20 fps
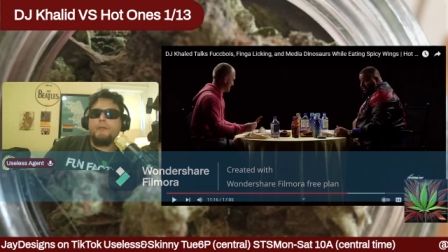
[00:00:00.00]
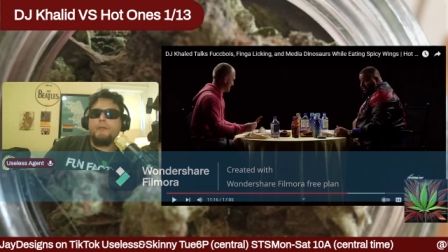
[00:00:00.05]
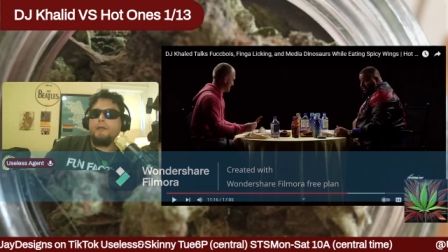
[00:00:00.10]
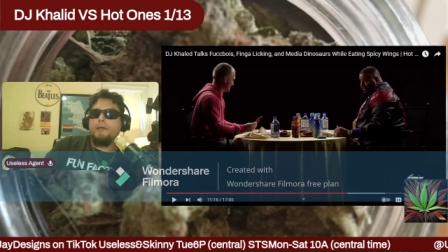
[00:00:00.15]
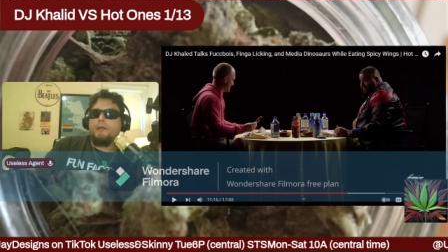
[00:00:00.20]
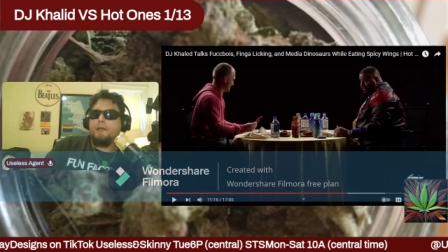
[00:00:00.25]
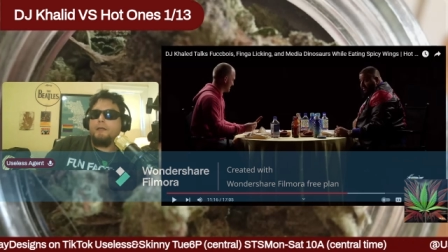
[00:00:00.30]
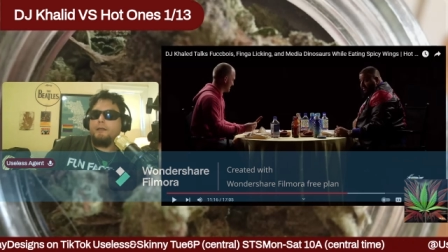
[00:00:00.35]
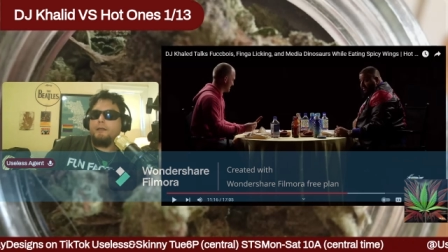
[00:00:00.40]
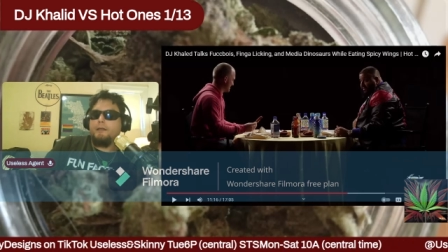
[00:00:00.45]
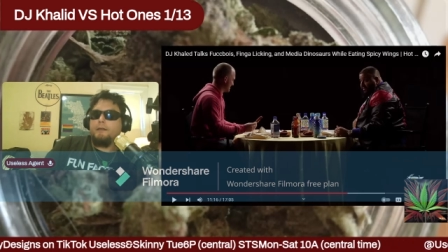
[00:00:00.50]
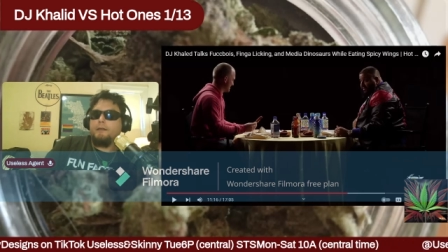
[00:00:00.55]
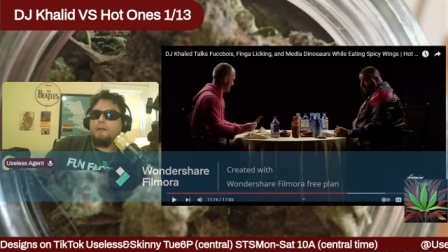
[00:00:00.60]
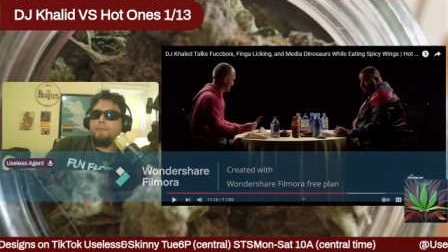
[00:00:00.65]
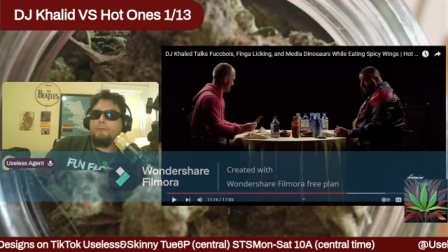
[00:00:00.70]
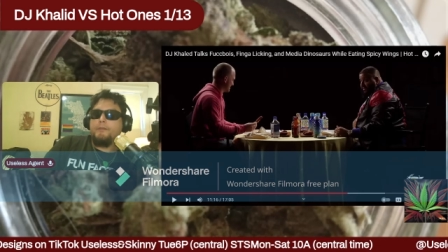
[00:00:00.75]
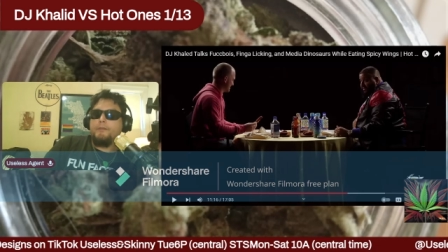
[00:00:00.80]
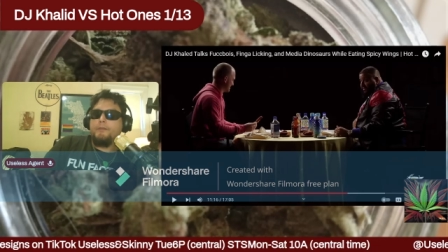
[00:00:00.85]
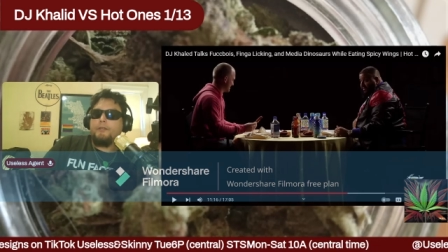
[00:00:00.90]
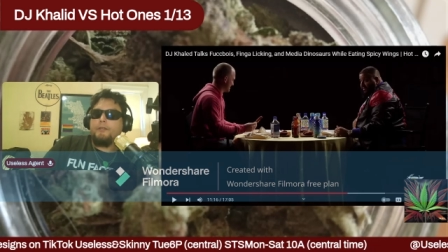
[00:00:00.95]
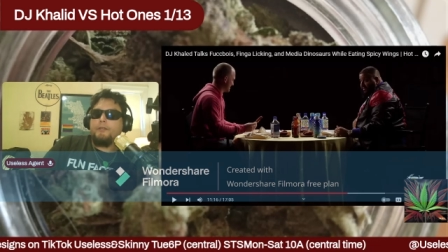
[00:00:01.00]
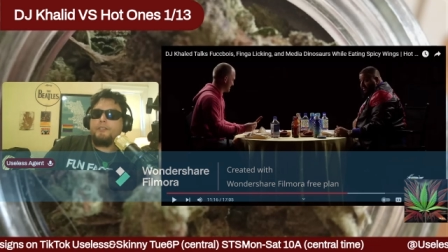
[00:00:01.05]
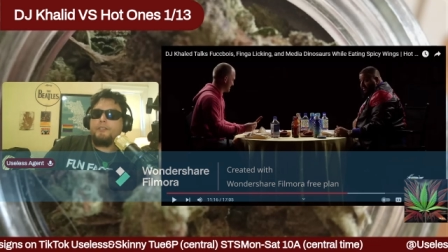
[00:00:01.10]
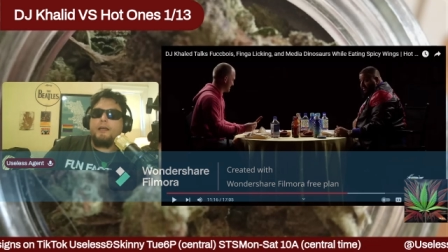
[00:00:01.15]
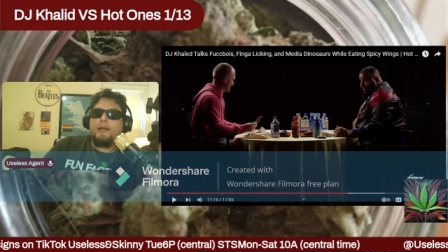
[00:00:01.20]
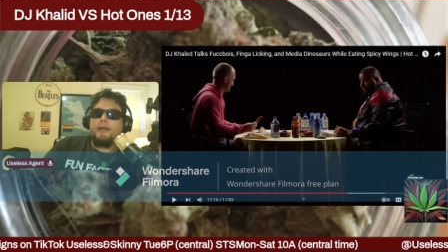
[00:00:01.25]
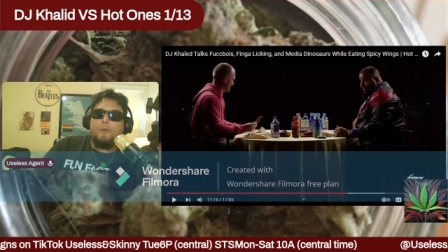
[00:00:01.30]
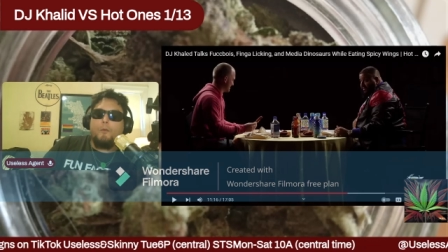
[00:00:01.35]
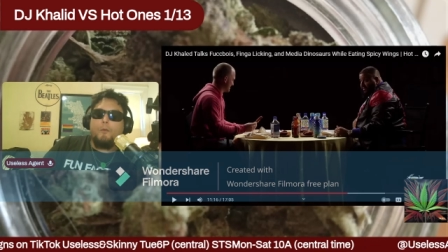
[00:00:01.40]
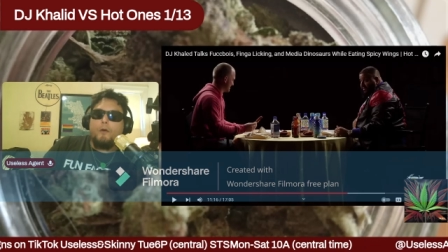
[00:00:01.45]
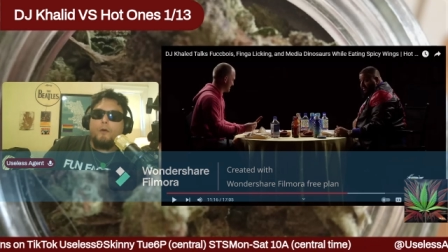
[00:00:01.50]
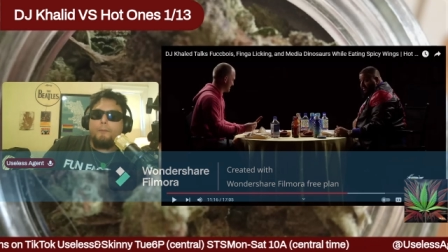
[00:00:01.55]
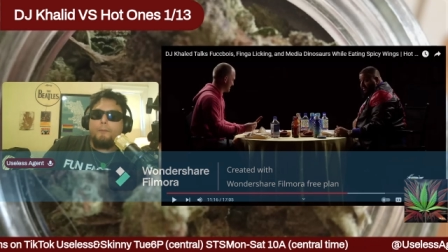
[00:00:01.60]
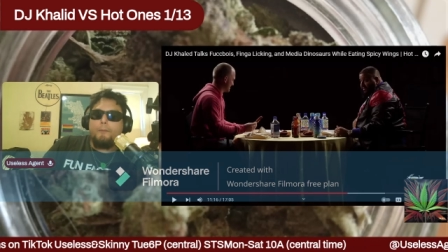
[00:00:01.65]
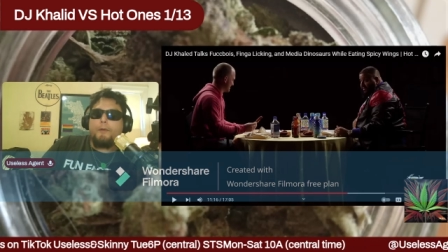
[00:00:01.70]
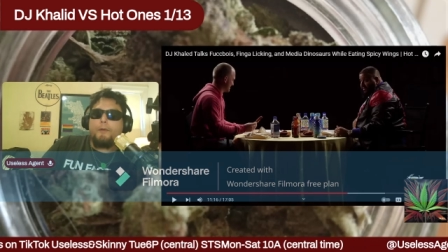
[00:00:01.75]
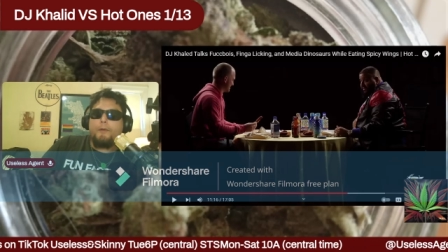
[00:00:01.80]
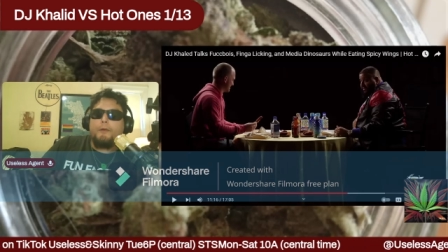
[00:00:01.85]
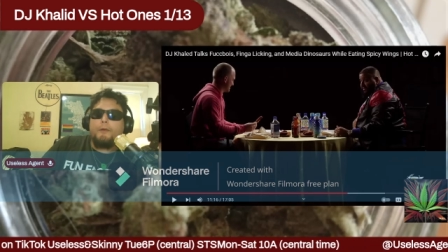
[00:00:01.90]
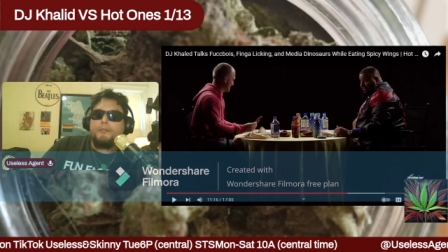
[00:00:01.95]
Um, there's not one
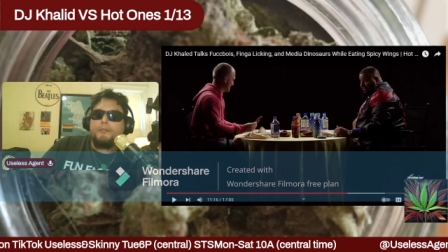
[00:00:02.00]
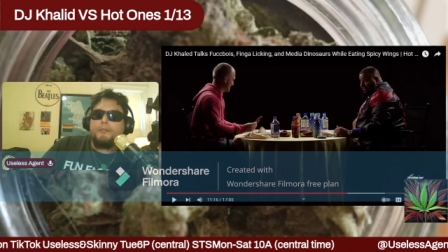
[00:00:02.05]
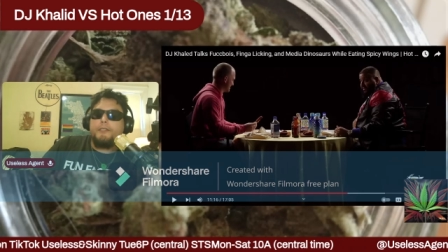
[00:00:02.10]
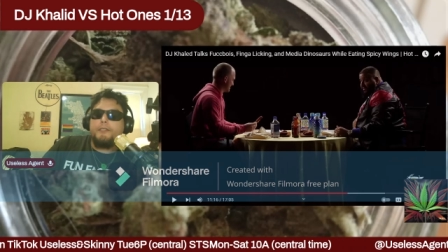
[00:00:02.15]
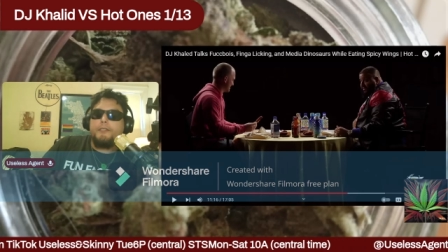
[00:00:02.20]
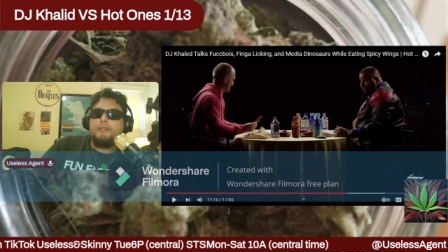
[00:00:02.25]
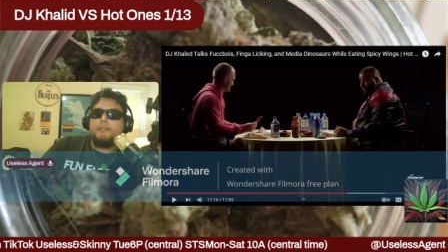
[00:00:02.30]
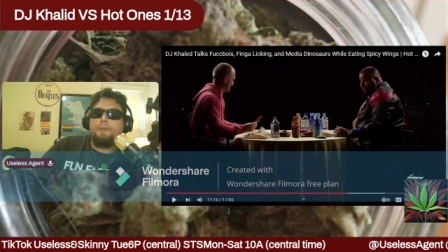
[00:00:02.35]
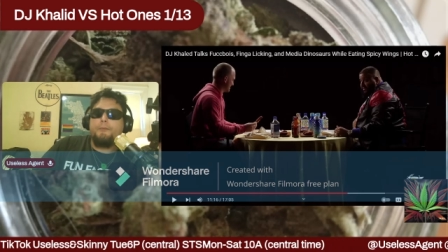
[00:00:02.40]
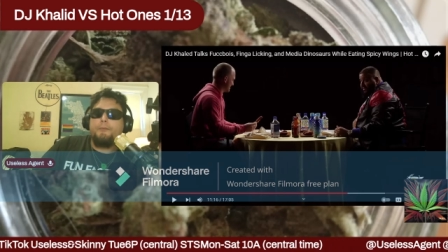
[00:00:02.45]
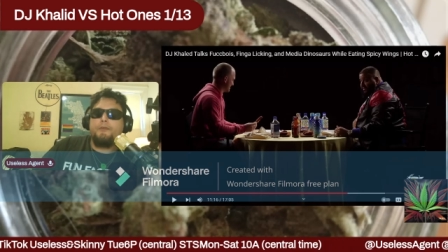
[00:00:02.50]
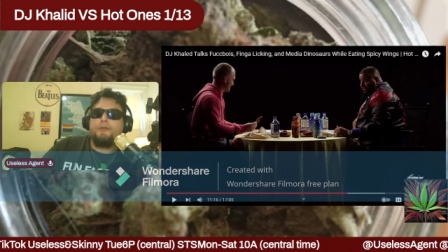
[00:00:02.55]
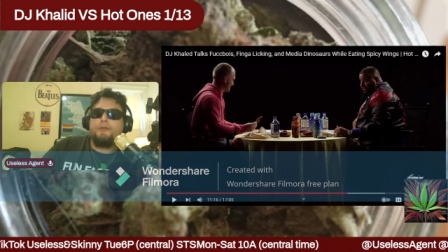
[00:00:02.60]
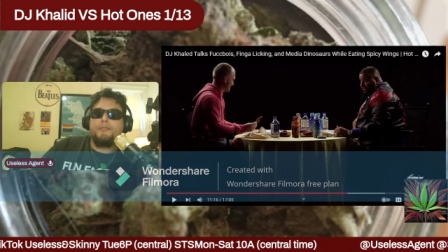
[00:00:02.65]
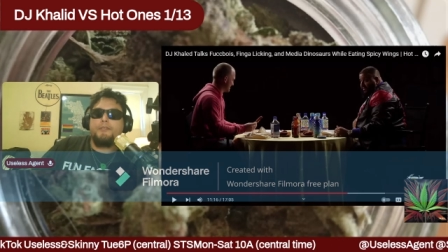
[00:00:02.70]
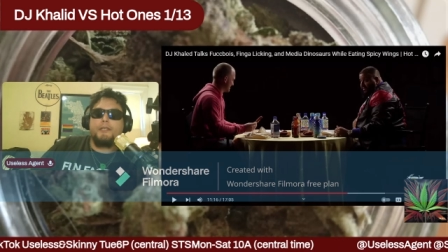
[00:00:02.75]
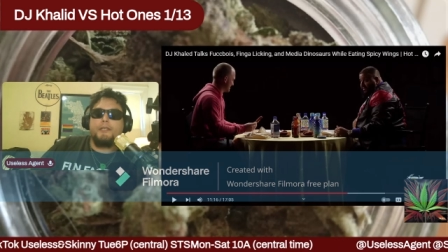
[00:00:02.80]
person in the music